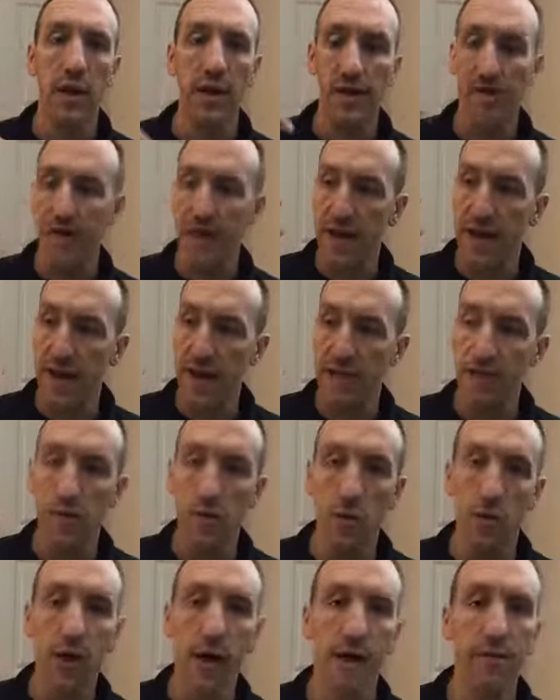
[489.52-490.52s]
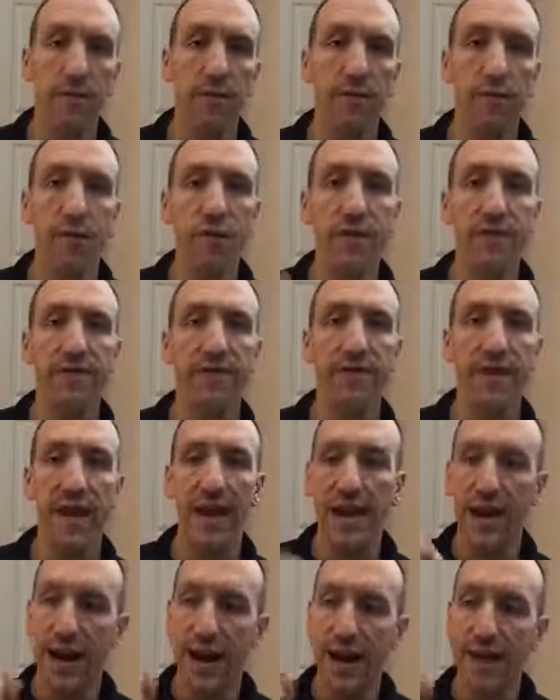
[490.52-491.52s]
And at the end of your life, if you can
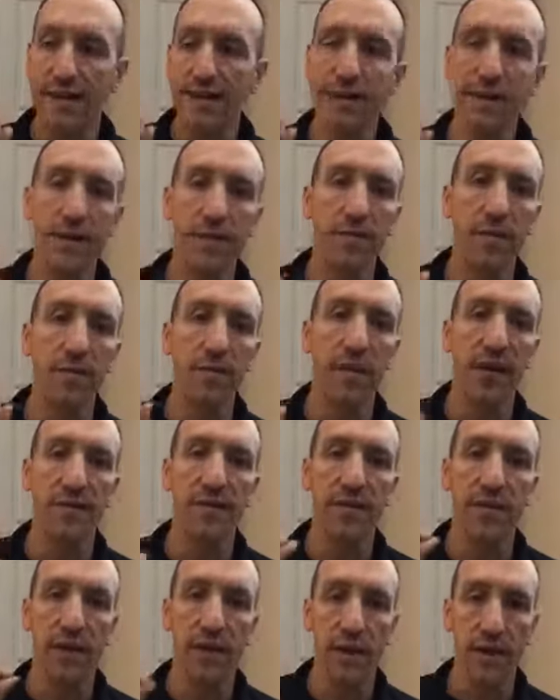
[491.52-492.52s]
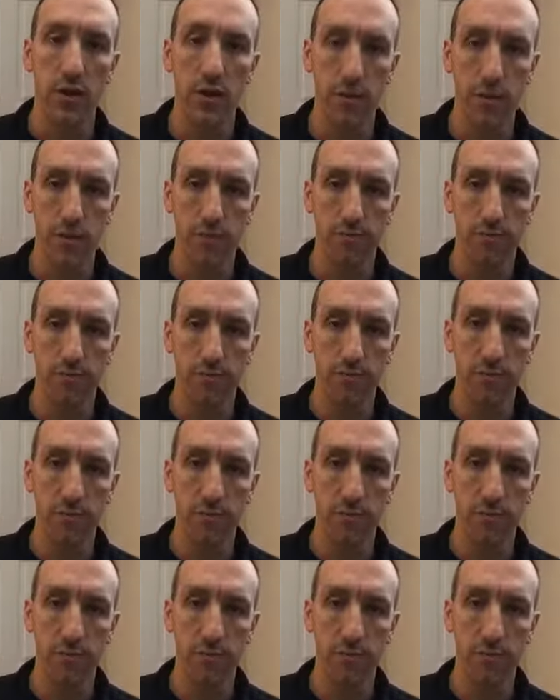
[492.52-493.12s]
say, I did the best that I could.